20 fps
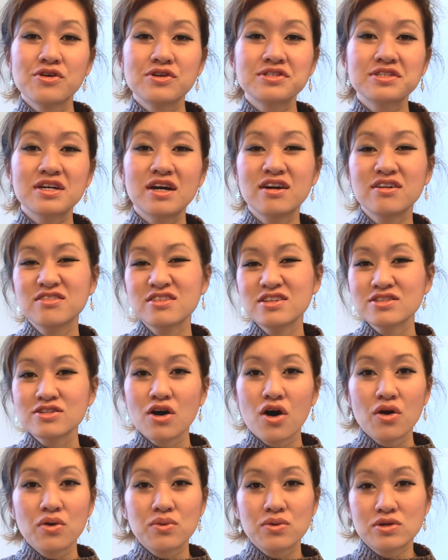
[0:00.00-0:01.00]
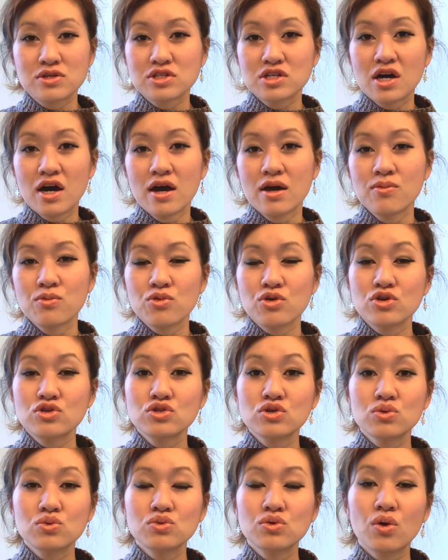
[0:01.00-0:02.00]
It's kind of this awkward time where you
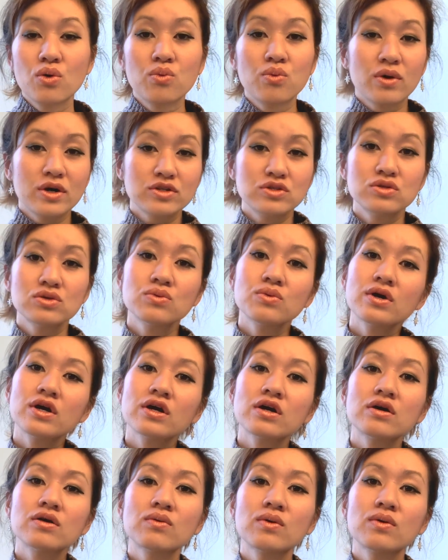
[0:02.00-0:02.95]
don't know what to wear,